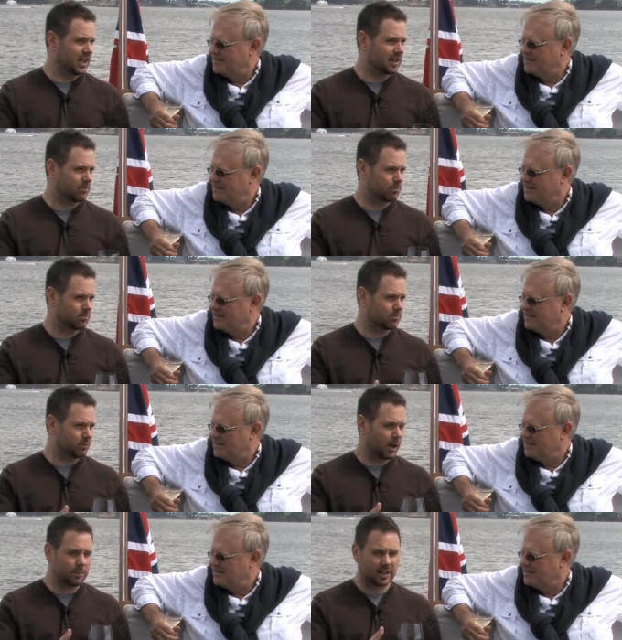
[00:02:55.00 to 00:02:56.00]
Speaker 1: in
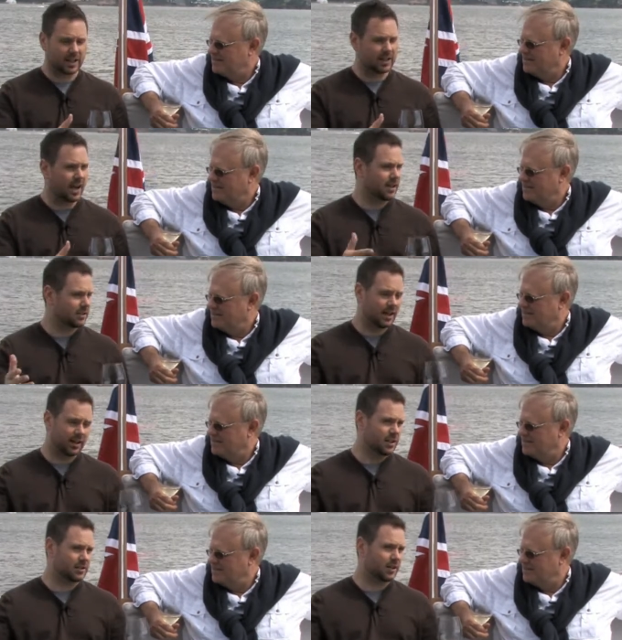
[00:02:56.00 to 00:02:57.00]
probably the entire
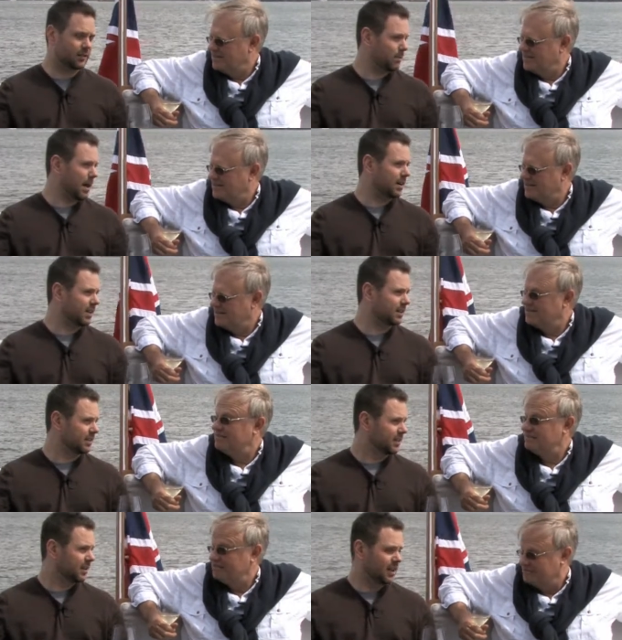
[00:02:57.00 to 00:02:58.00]
history of humanity.
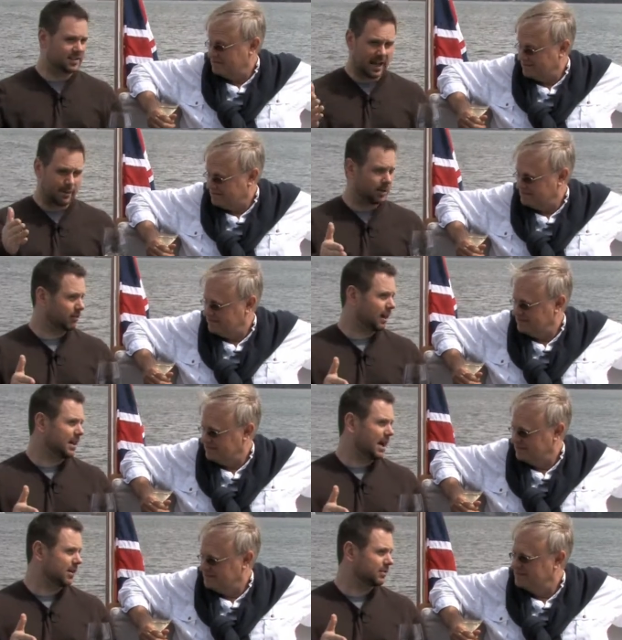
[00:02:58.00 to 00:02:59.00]
It's happening right
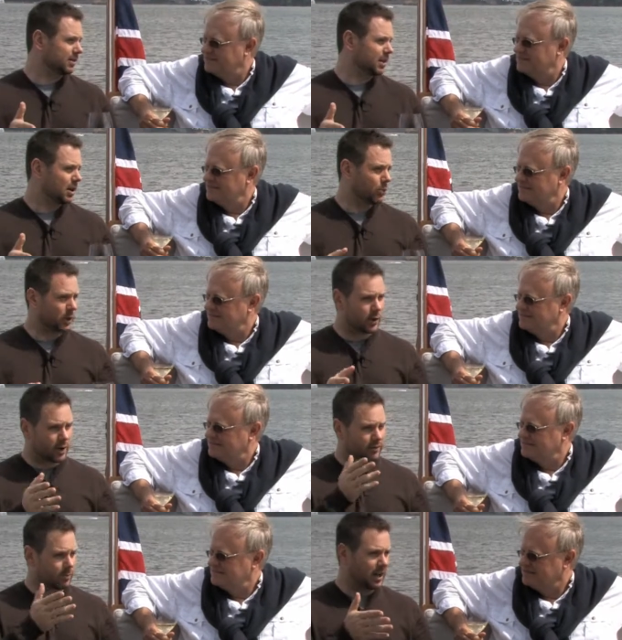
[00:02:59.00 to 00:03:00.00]
now. Mm. We're
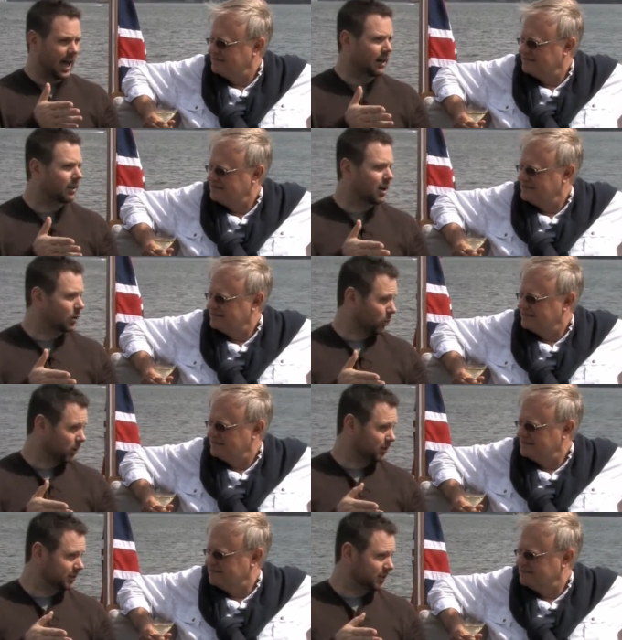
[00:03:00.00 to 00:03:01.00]
going from an analog
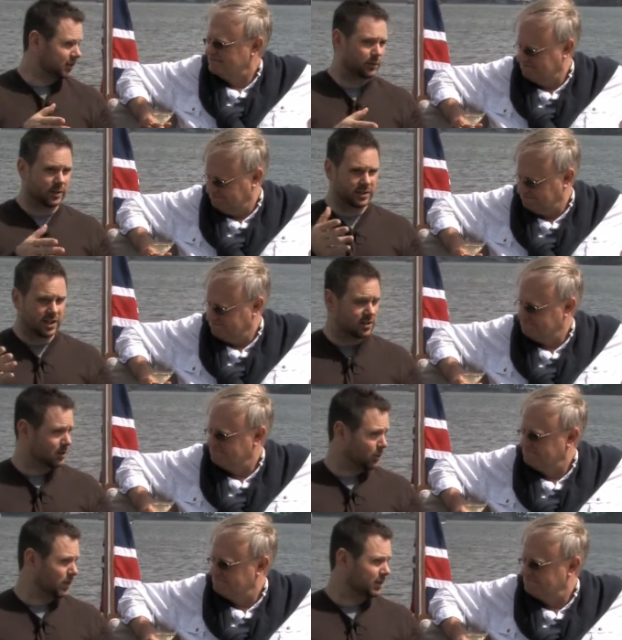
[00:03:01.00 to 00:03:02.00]
world to a
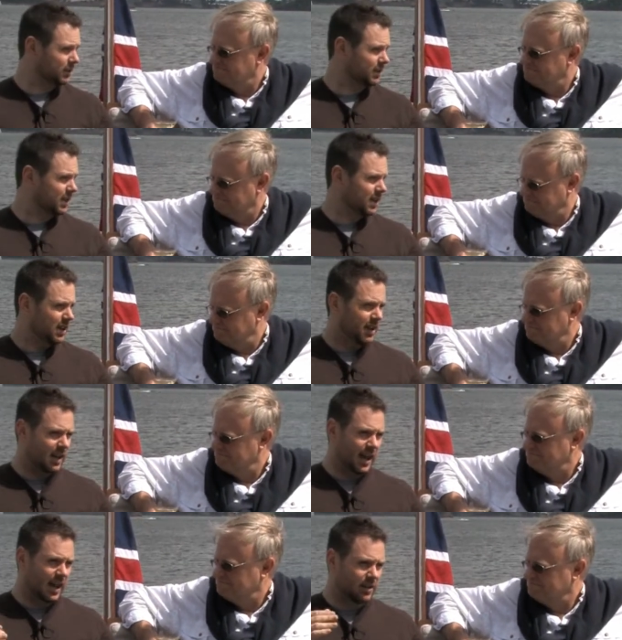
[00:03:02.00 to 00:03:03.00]
digital world.
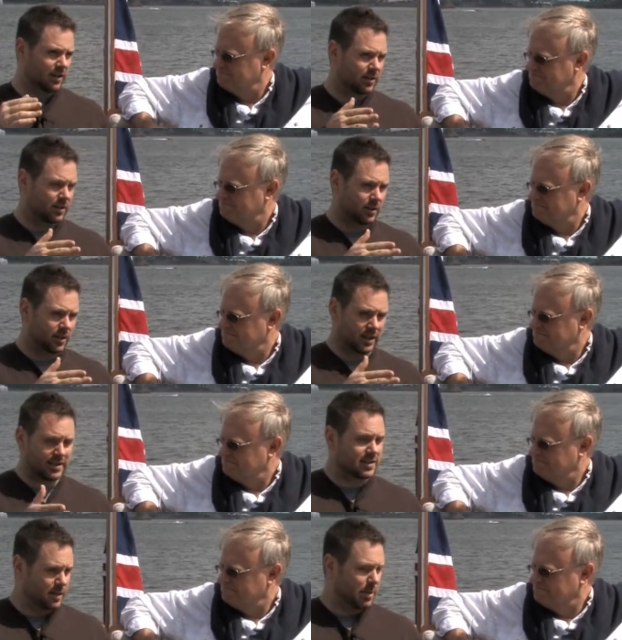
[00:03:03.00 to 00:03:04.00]
And
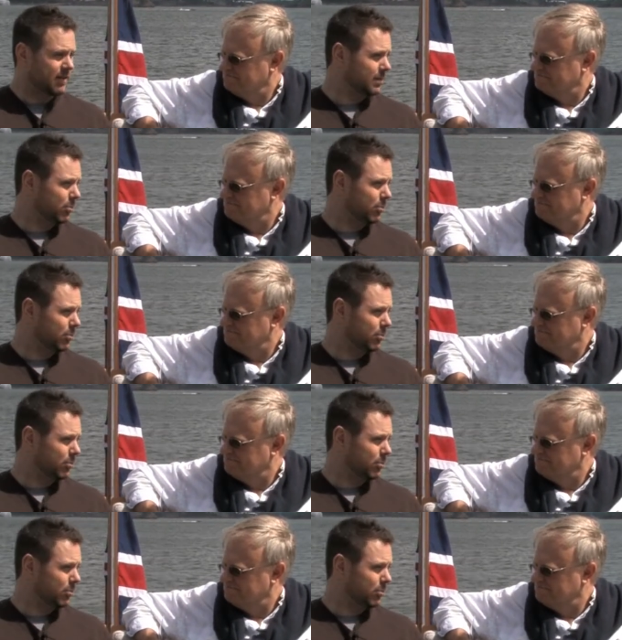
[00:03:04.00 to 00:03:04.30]
this is the pivot